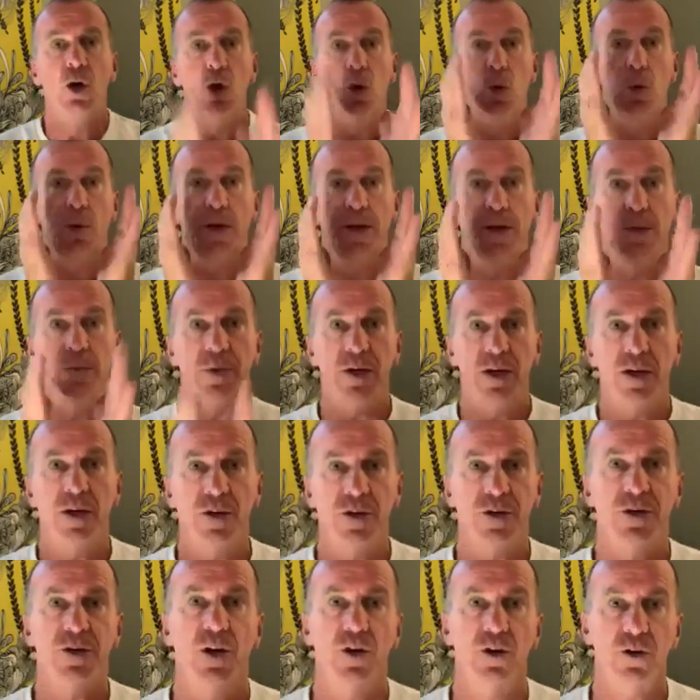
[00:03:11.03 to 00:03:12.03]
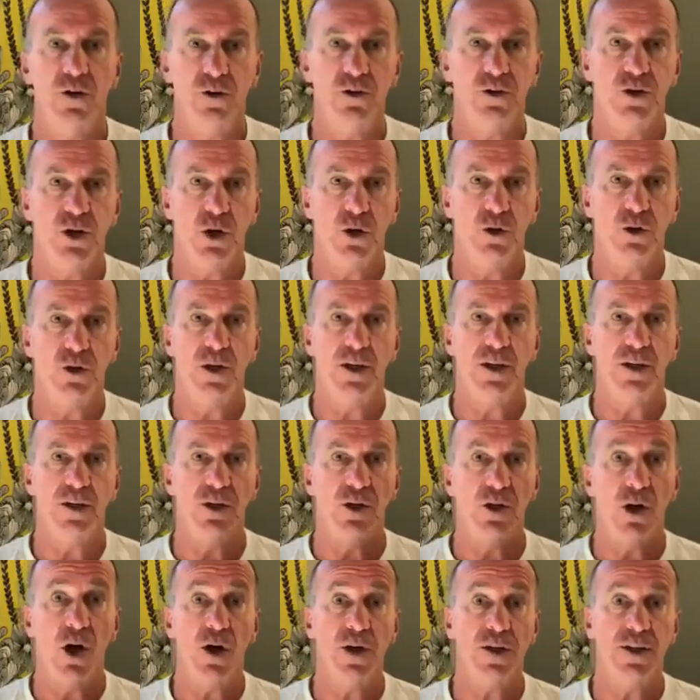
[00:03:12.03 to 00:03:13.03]
or we can be in a to- totally
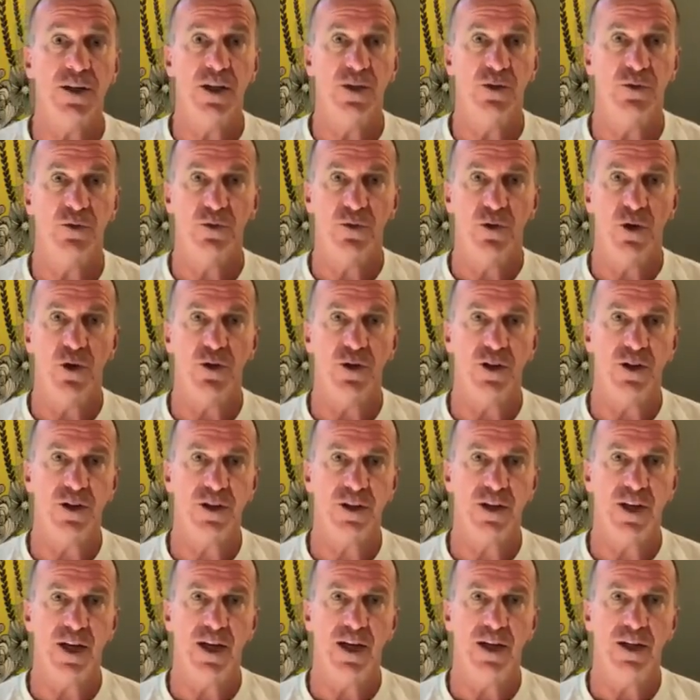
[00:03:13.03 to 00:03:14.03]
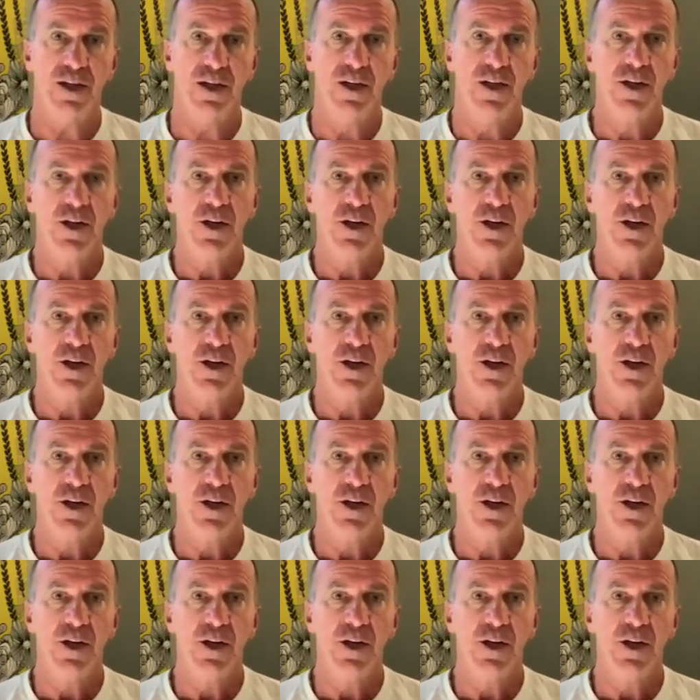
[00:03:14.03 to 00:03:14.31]
locked in focused state.